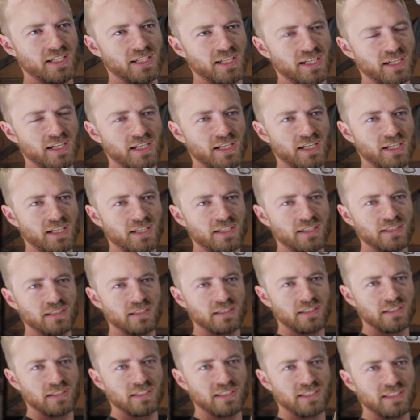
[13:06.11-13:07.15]
uh,
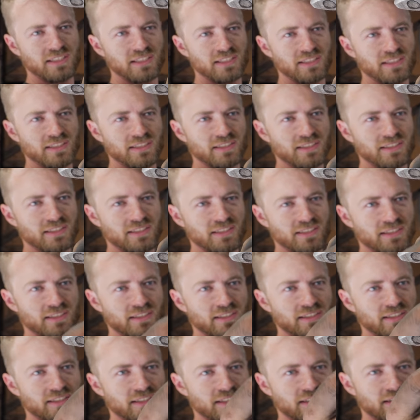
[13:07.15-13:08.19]

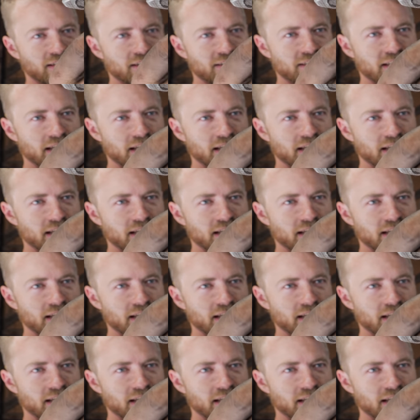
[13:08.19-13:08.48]
in an